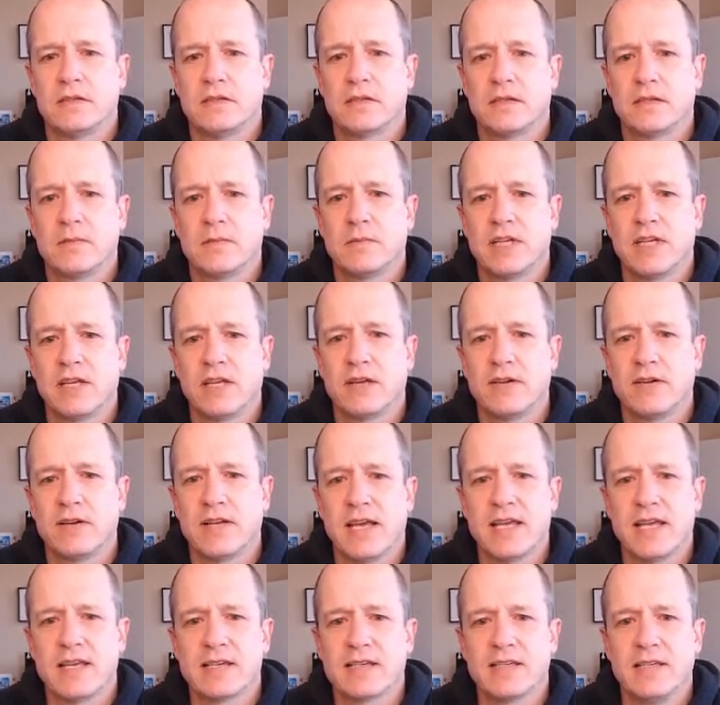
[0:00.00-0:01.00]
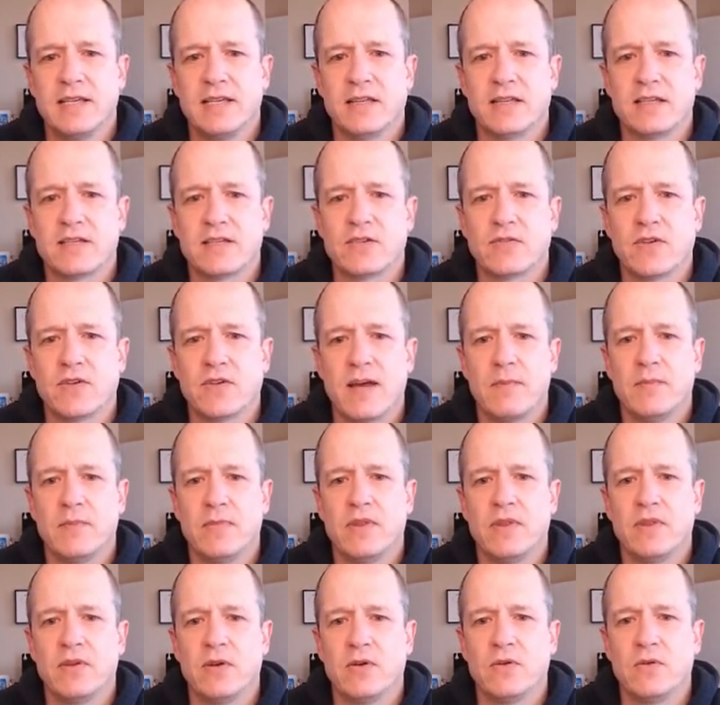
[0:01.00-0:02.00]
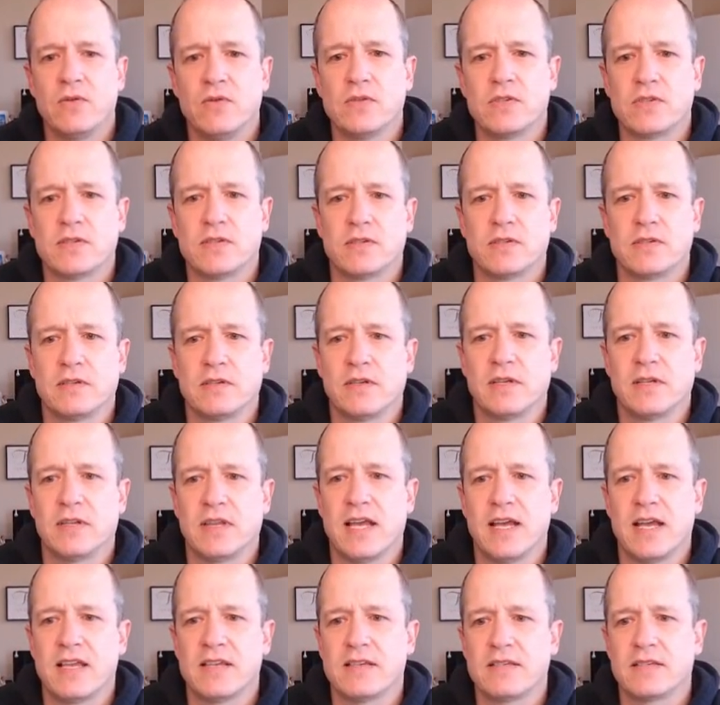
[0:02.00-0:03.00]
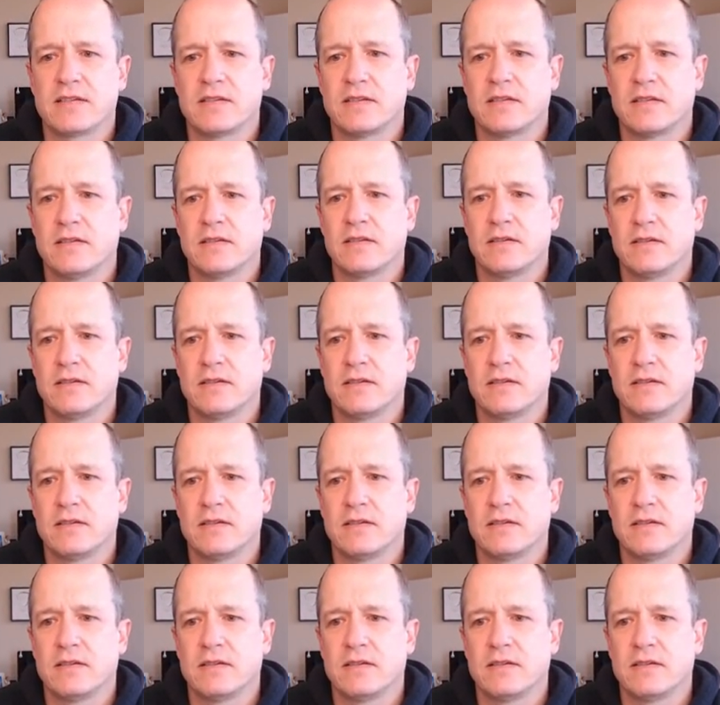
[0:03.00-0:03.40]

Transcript: Coming together nicely. Let's grab those glass